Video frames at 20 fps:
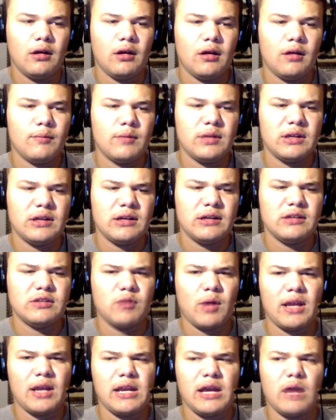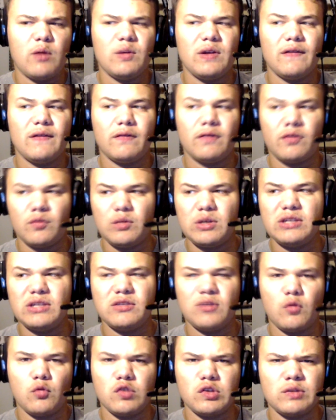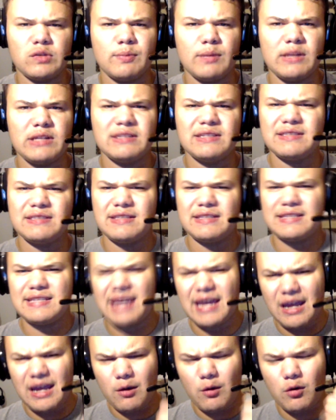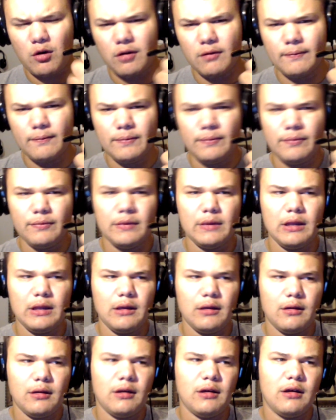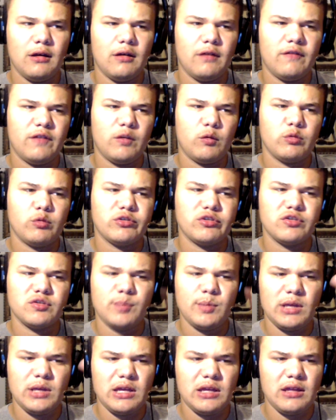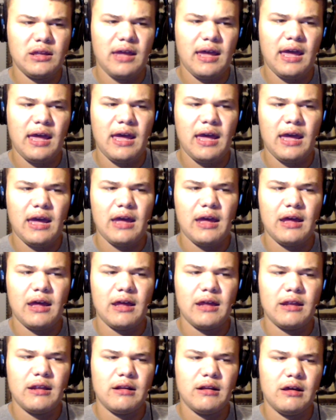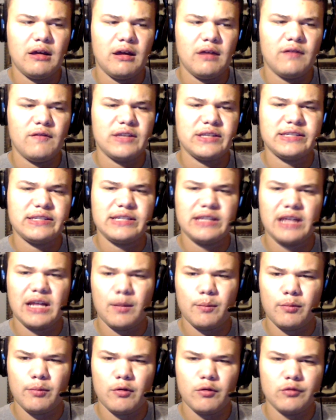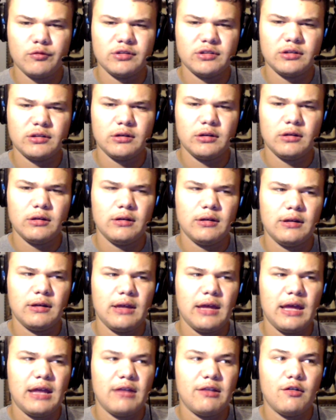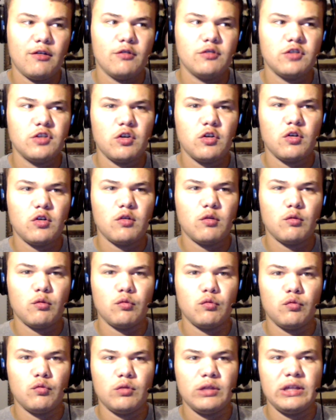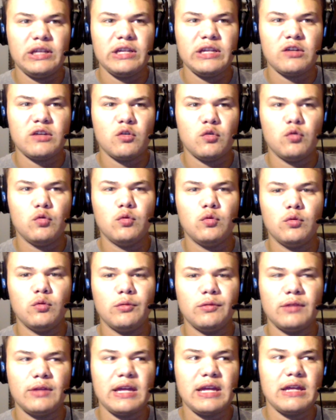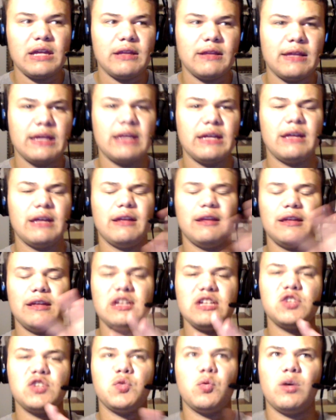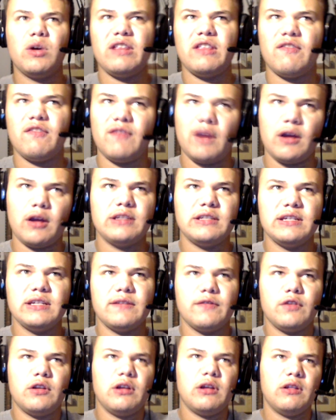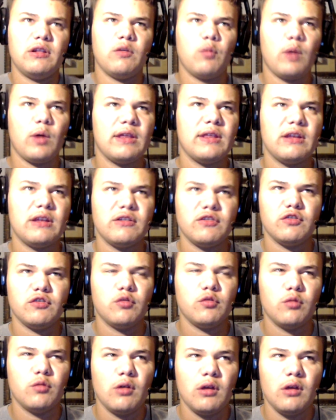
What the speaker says: because right now we have 3 social spaces: the tower, Fellwinter's Peak, and Vestian Outpost. And those are really cool. They each one is very different in the way they do.